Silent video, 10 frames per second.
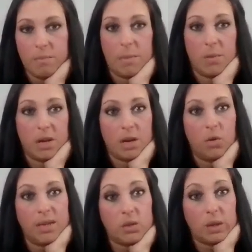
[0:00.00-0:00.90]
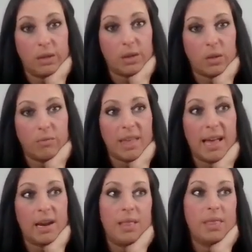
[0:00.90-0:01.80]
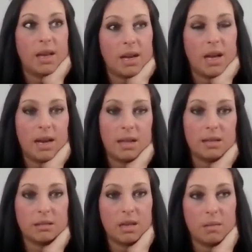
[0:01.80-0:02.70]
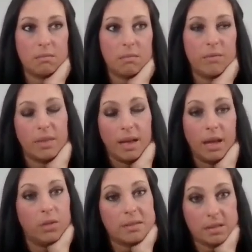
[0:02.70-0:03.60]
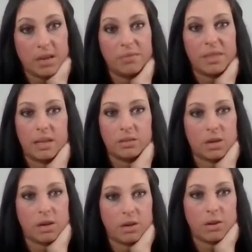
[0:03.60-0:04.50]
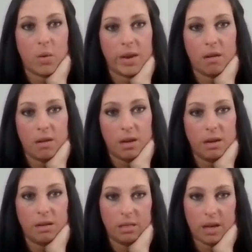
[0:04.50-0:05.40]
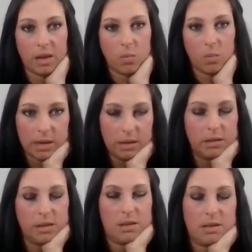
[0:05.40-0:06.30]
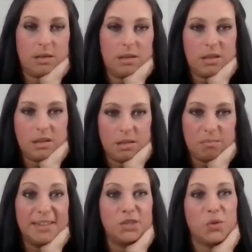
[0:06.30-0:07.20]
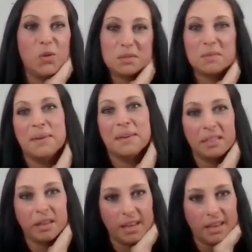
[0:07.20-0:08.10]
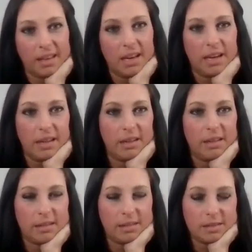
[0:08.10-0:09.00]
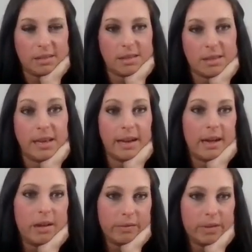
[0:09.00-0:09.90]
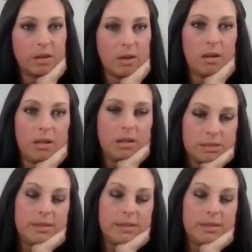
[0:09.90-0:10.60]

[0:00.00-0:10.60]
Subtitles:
maybe want to go into a little of that and then kind of some of the health stuff that started going on and like what made you ultimately kind of get out of it all.